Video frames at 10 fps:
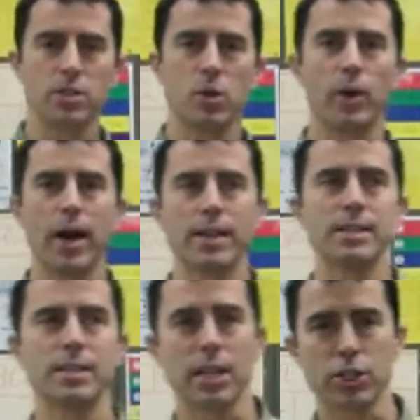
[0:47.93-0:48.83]
So we had a
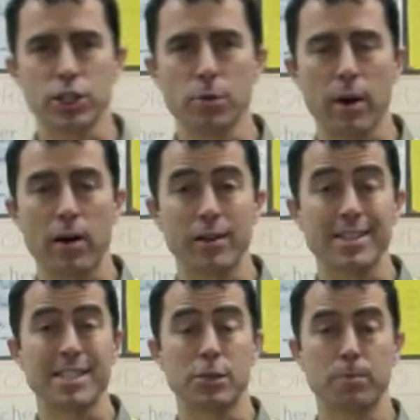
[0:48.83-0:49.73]
discussion
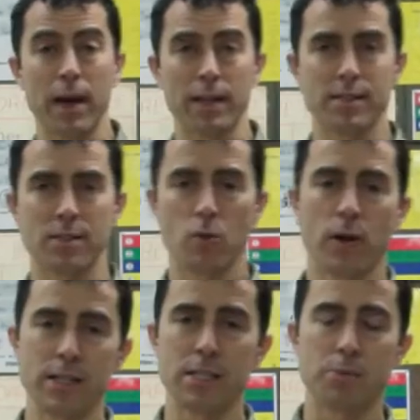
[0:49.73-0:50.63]
about space.
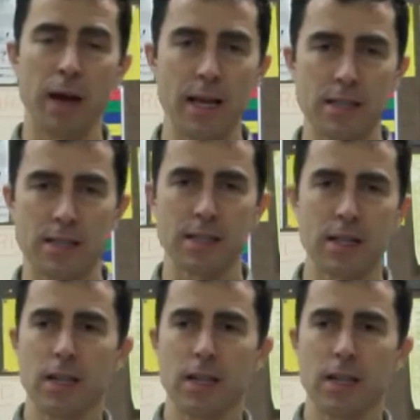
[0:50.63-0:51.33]
What is space?